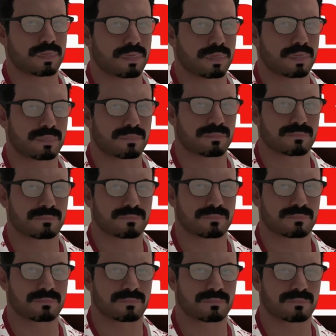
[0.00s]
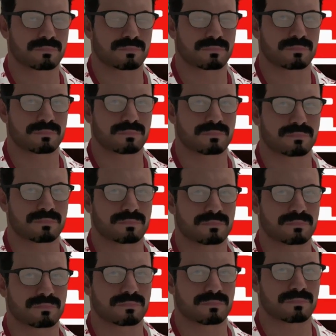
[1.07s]
You can run all
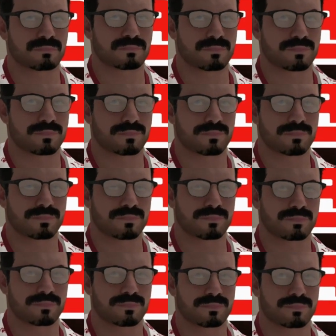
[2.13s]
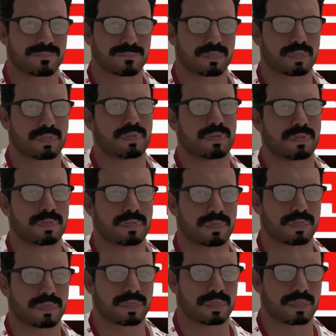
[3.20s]
you want, but Father Time will
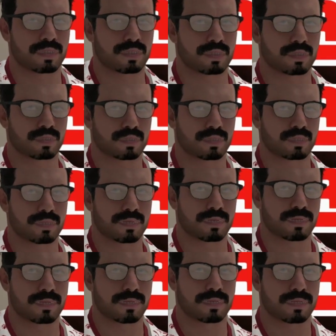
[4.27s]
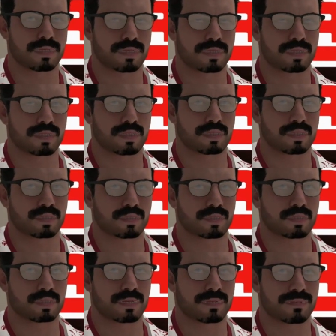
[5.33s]
catch up. He
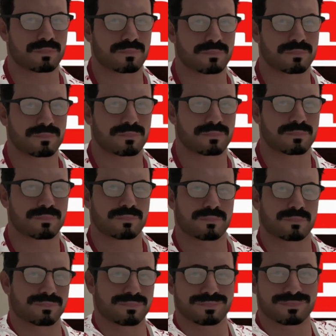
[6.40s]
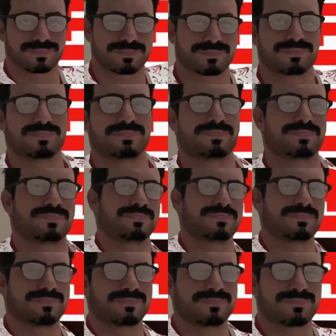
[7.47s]
always catches up. If
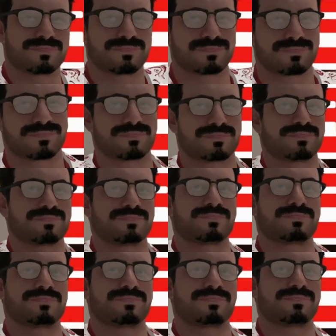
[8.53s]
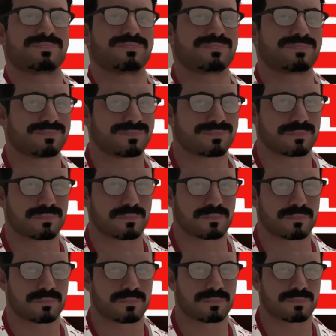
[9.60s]
you thought that was everything I have to
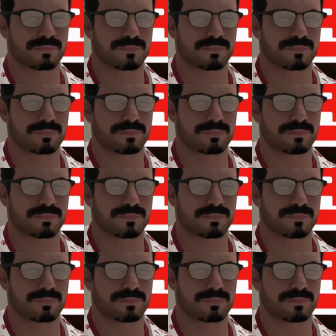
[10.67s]
say,